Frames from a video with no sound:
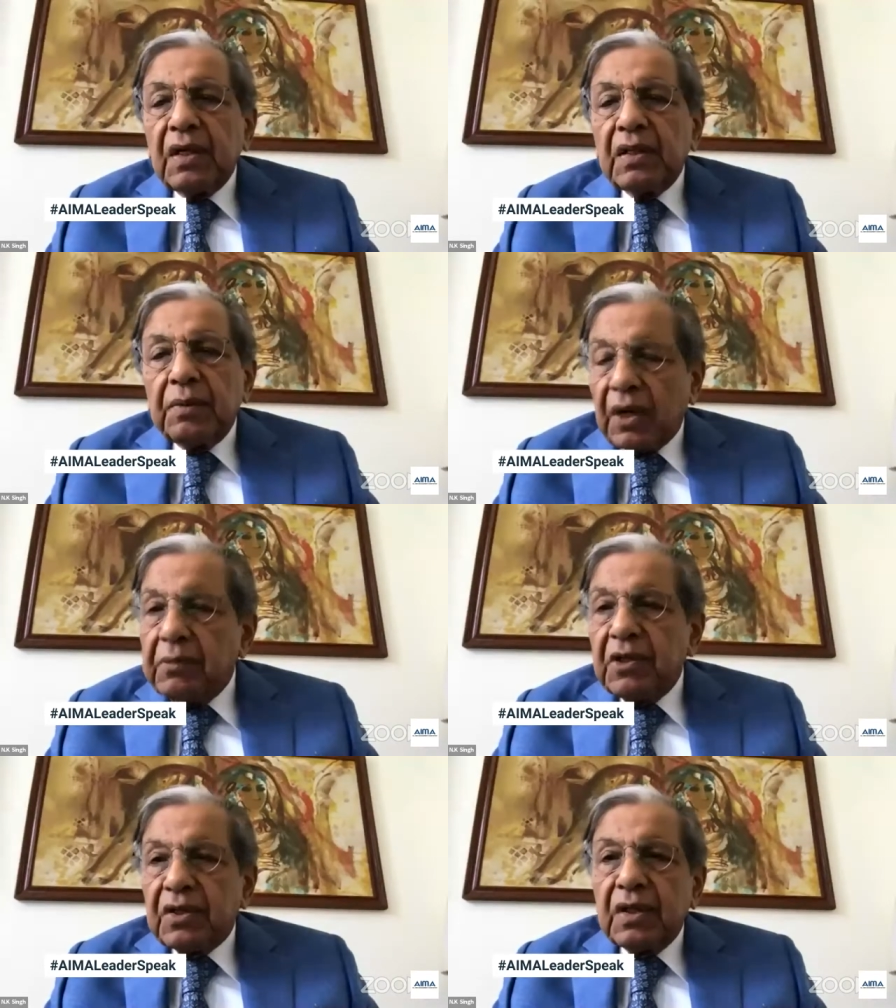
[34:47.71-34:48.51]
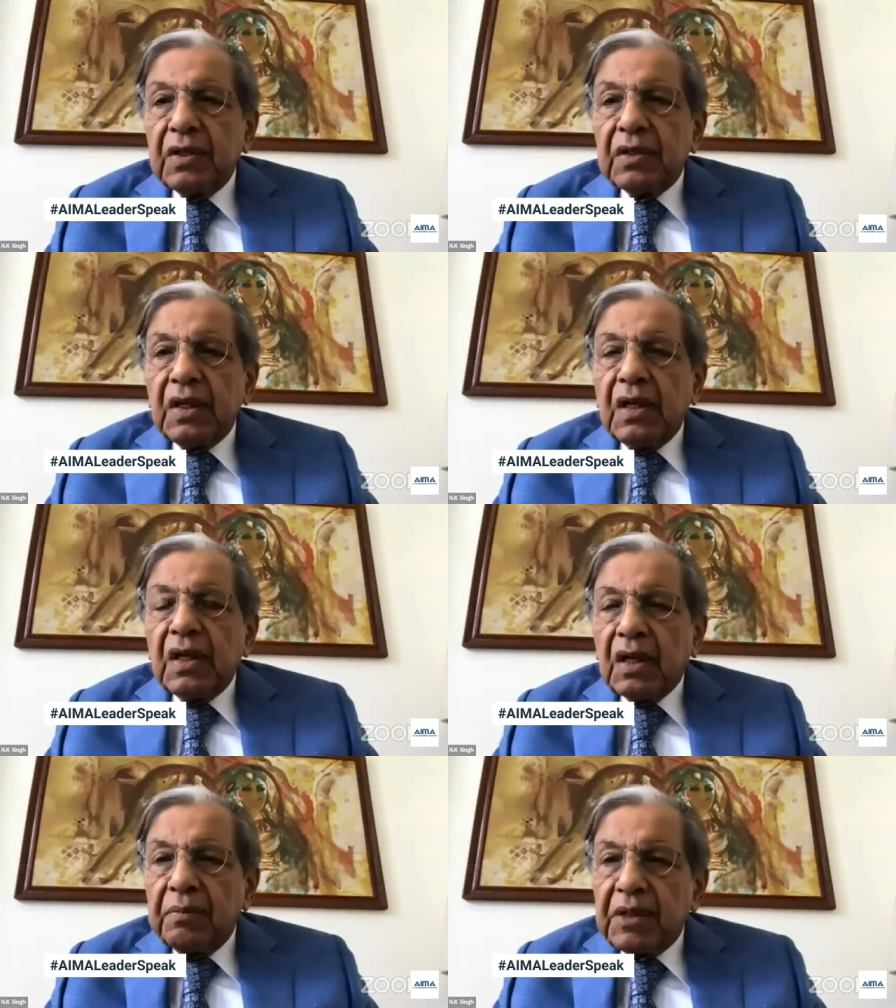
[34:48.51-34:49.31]
the Prime Minister's
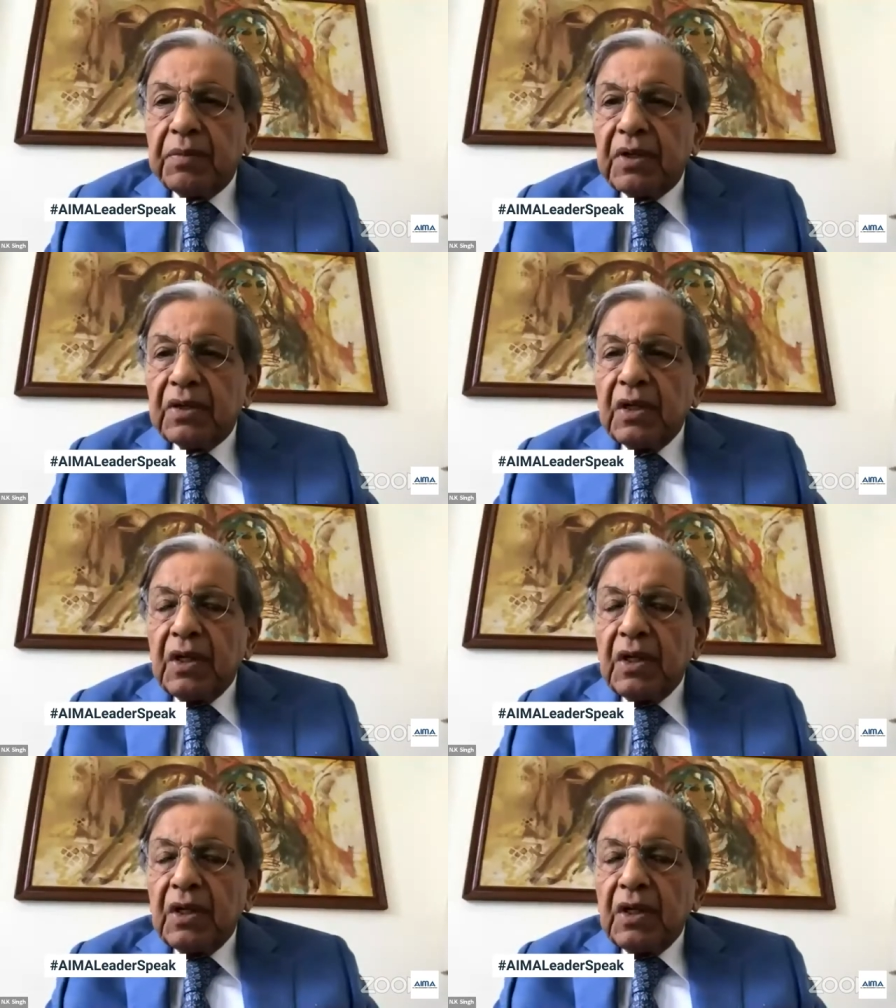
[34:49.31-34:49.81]
commitment